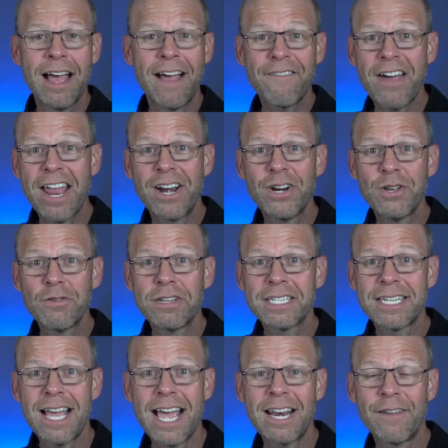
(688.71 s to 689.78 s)
I've got a new
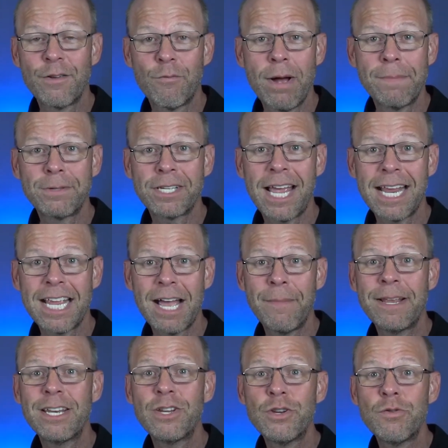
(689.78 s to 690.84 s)
design of the website
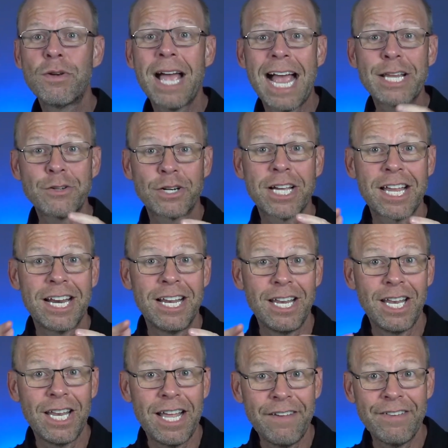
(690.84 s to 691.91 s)
coming. You guys are going to
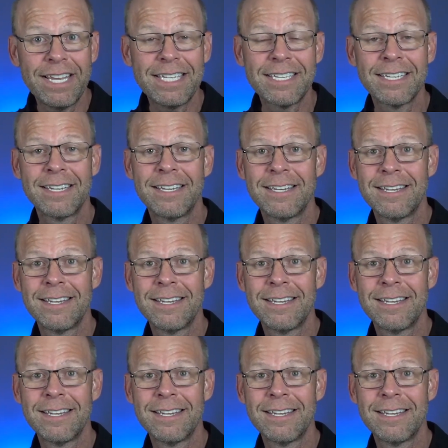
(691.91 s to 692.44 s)
love it.